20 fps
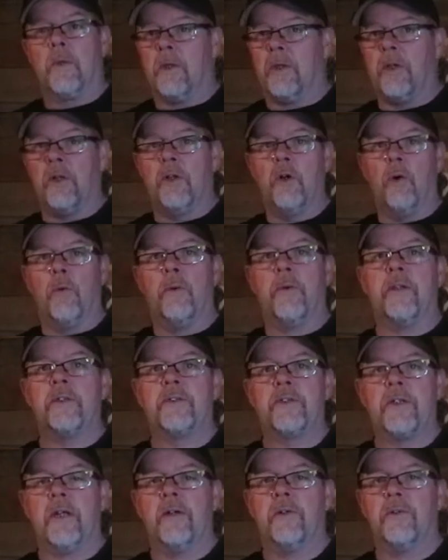You know where the
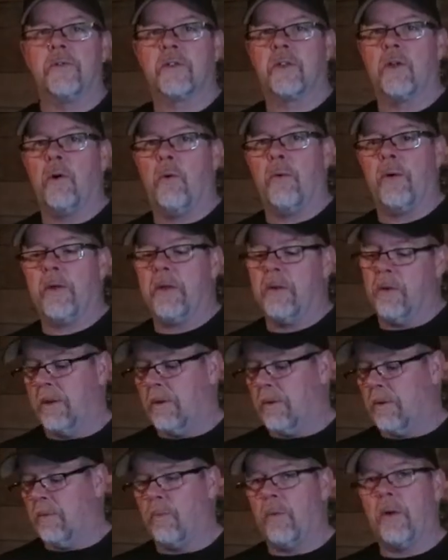channel is going.
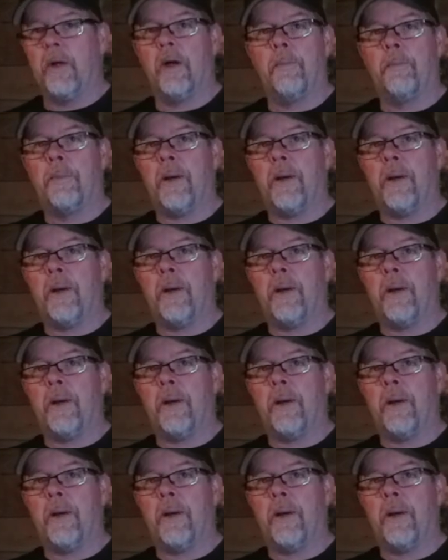We are